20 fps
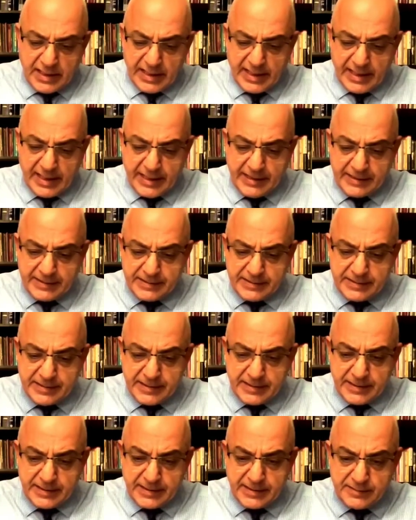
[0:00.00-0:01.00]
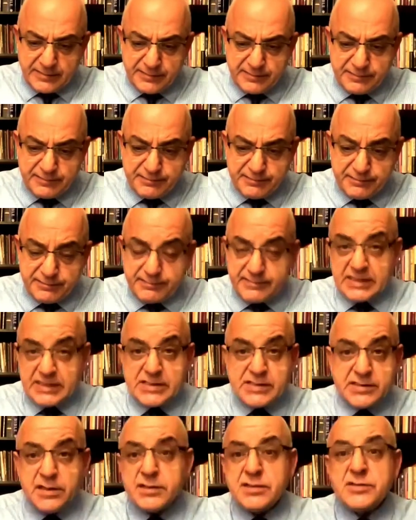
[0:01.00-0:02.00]
And they
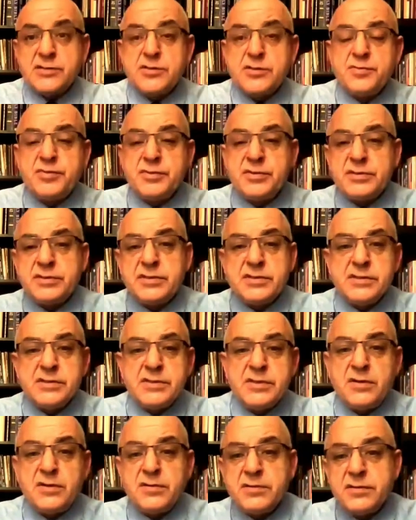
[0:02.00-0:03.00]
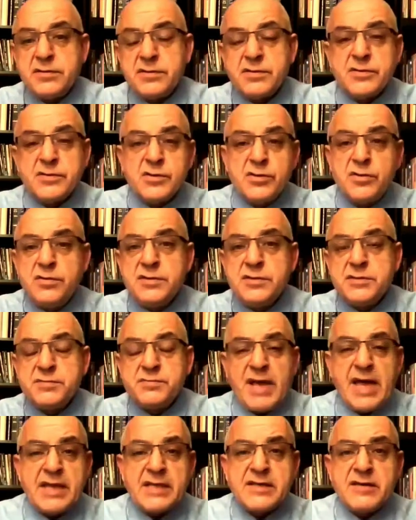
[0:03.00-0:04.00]
started to put, rules
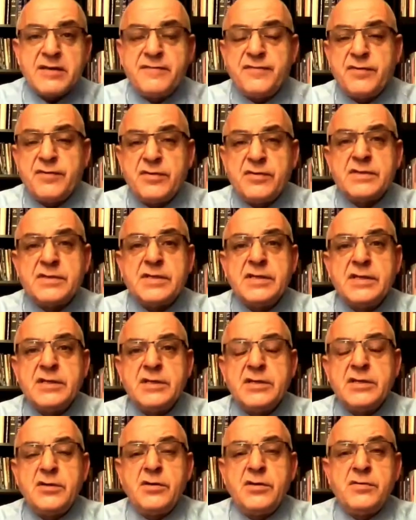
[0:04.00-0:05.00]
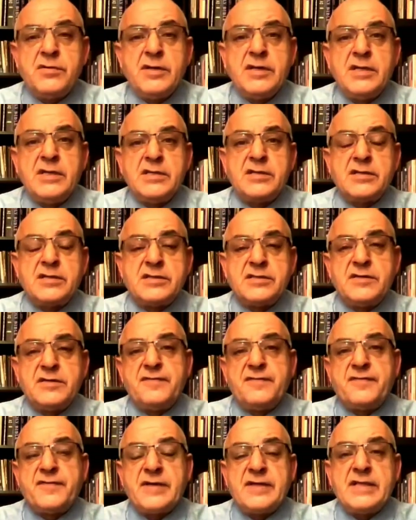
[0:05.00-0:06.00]
back and forth. There are
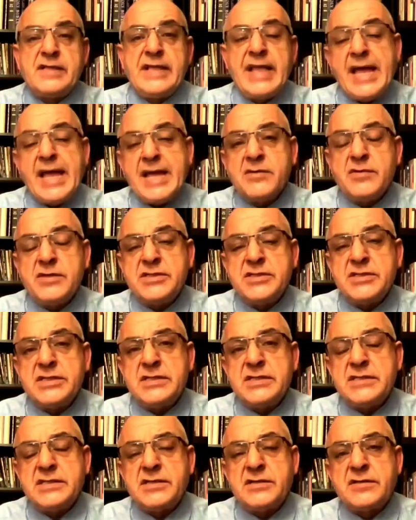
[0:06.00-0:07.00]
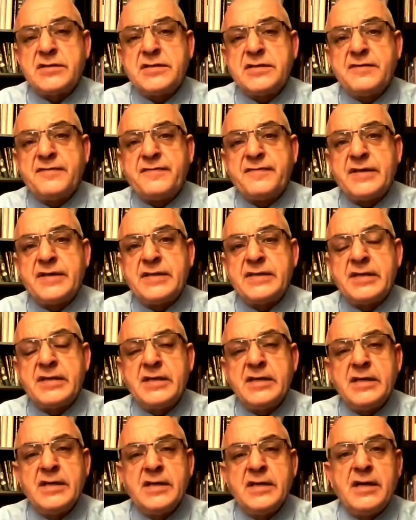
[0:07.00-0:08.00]
different languages, there are different
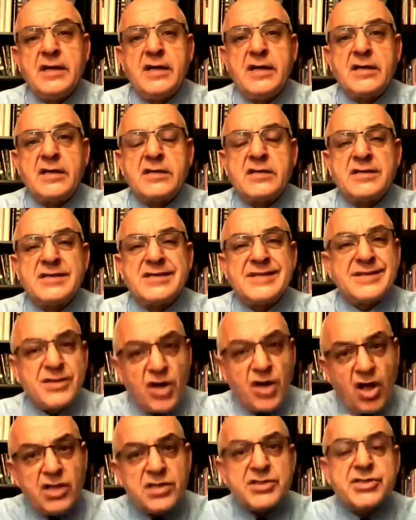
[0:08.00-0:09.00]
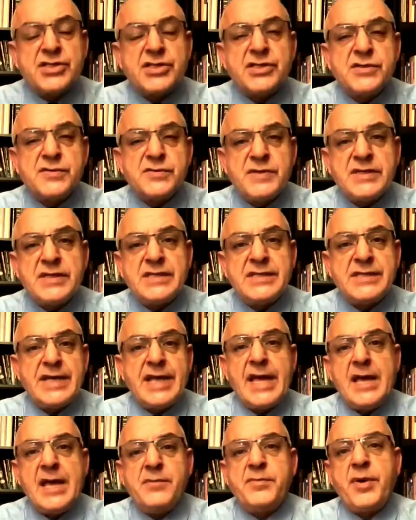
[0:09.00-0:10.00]
cultures within
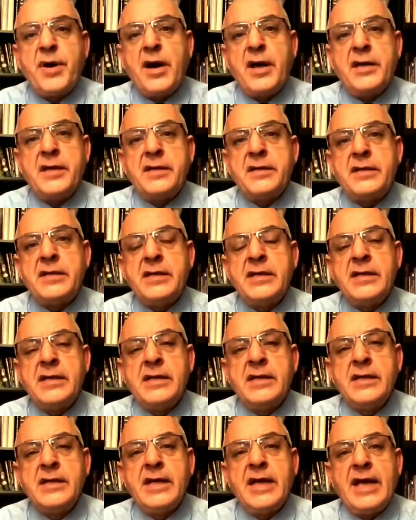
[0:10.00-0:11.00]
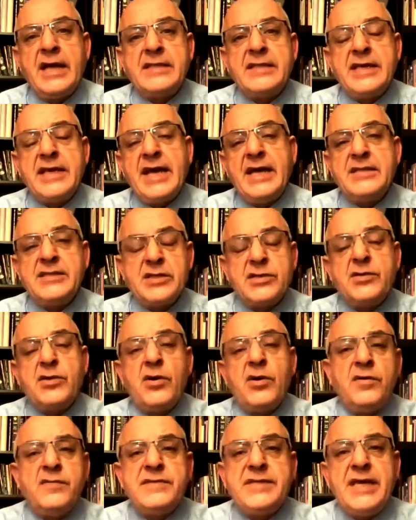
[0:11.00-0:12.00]
the empire, and they had their
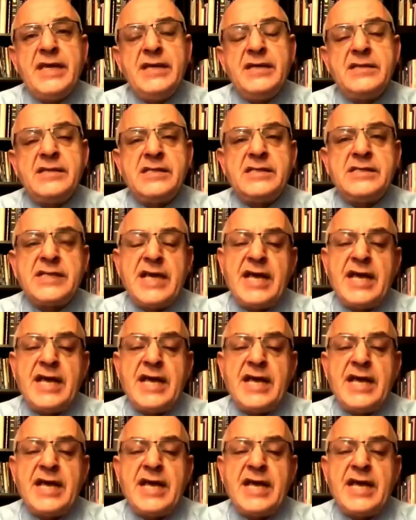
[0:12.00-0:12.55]
own deities.